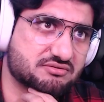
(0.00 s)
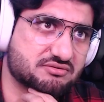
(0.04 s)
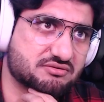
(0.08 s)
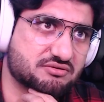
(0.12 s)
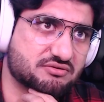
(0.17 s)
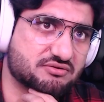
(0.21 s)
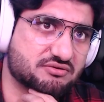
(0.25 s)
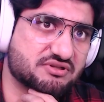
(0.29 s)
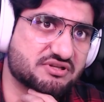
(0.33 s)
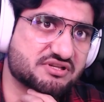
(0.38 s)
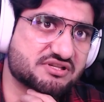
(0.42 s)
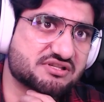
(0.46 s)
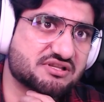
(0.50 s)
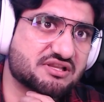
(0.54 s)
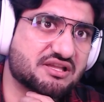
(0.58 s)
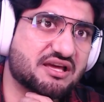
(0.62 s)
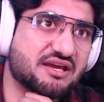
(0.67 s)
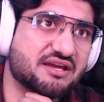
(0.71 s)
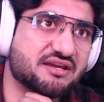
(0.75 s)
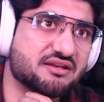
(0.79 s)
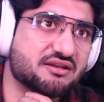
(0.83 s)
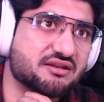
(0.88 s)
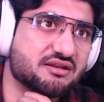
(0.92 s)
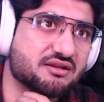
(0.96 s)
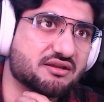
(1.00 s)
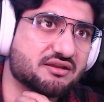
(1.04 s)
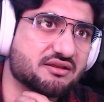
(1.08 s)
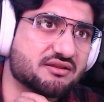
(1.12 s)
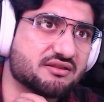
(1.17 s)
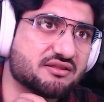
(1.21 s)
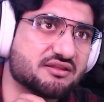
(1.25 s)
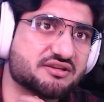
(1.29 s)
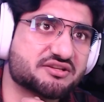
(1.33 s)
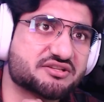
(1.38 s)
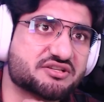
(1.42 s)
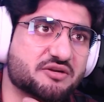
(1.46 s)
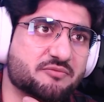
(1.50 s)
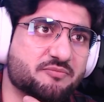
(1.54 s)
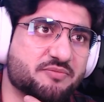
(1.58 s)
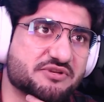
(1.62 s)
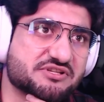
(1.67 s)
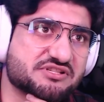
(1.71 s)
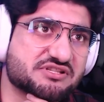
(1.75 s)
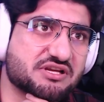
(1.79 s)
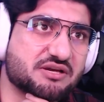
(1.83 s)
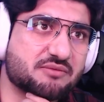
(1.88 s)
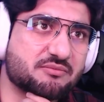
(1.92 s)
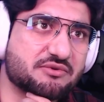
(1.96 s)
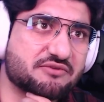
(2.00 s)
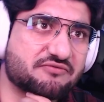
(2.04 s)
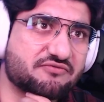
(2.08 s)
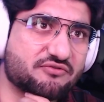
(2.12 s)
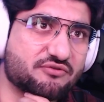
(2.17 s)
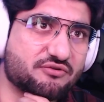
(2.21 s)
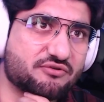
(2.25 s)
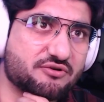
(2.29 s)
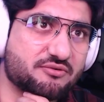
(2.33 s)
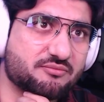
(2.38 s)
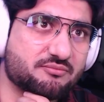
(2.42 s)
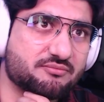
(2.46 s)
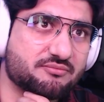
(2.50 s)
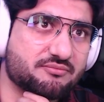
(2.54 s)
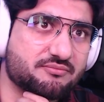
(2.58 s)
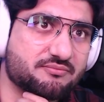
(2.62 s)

Well, there's light. The ship is coming for him.